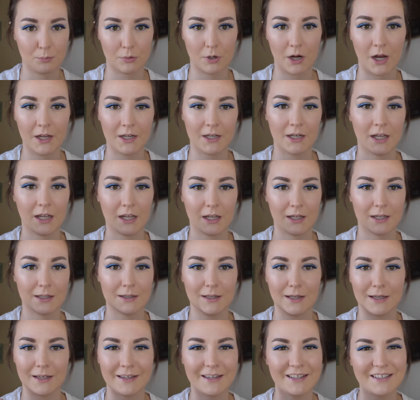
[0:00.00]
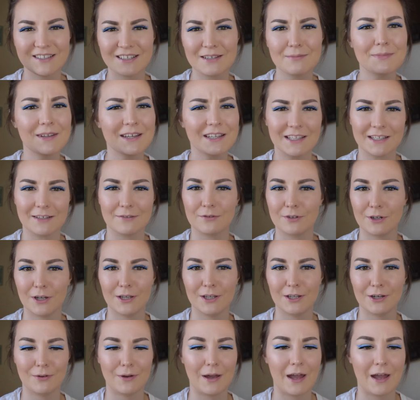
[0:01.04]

brightening and like it's something different, you know?